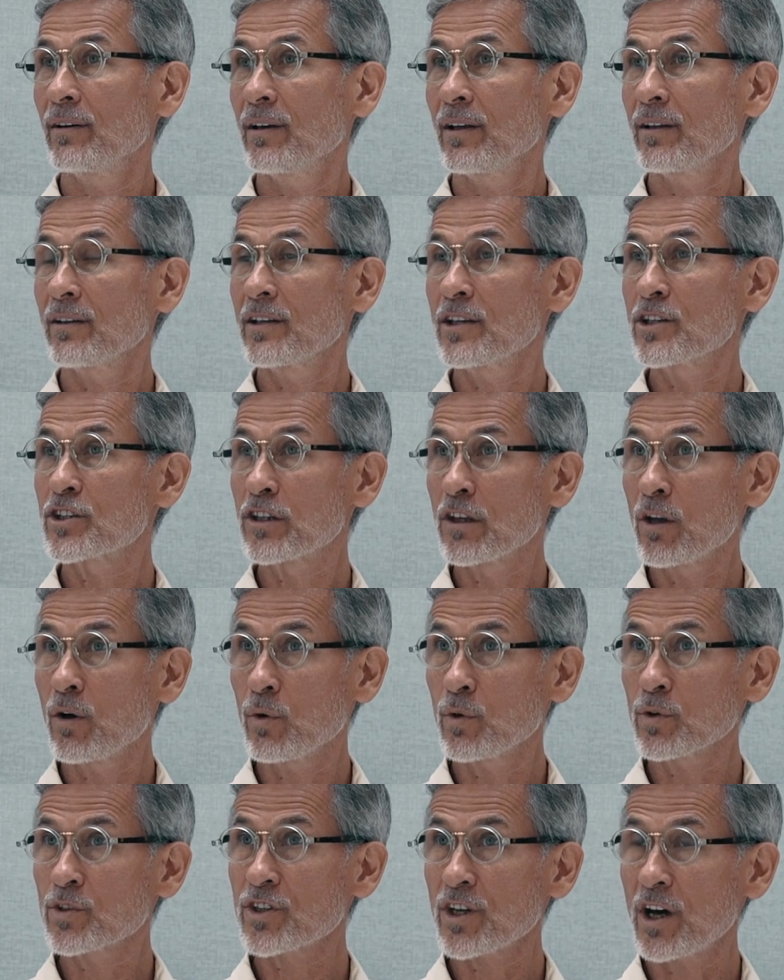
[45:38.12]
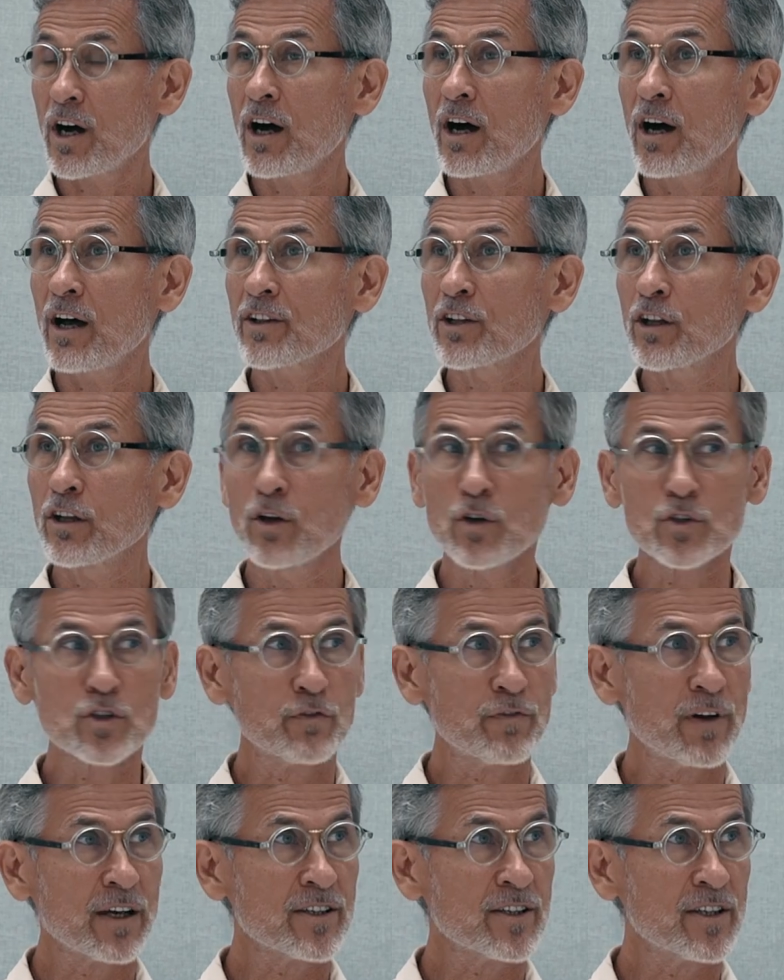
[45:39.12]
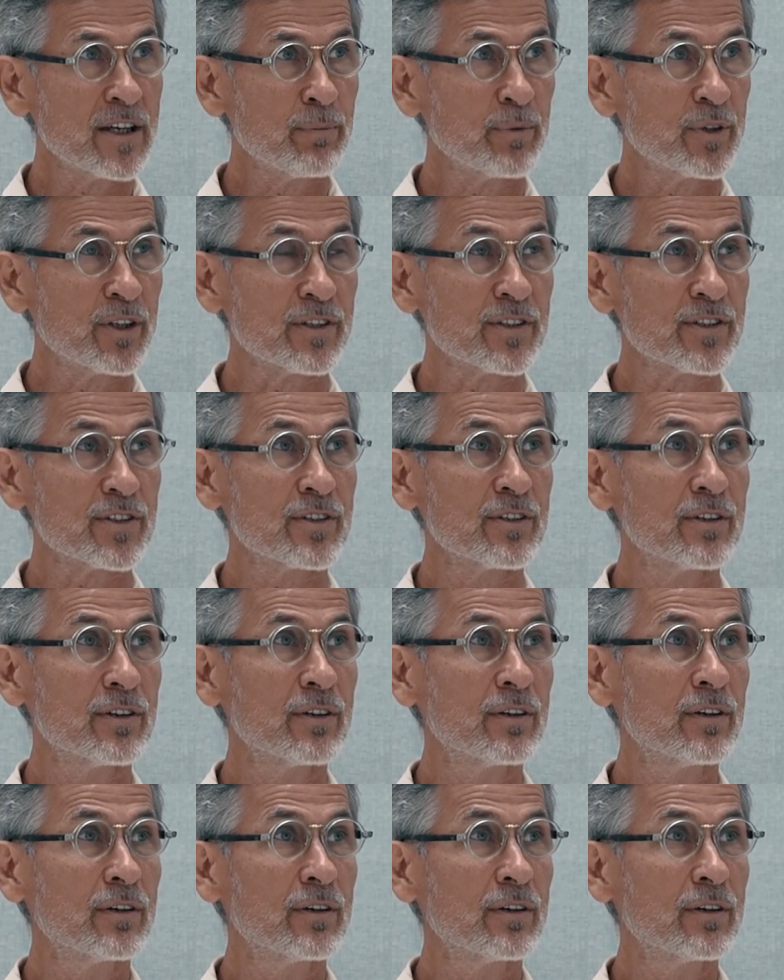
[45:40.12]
And these laws are the laws of acceptance.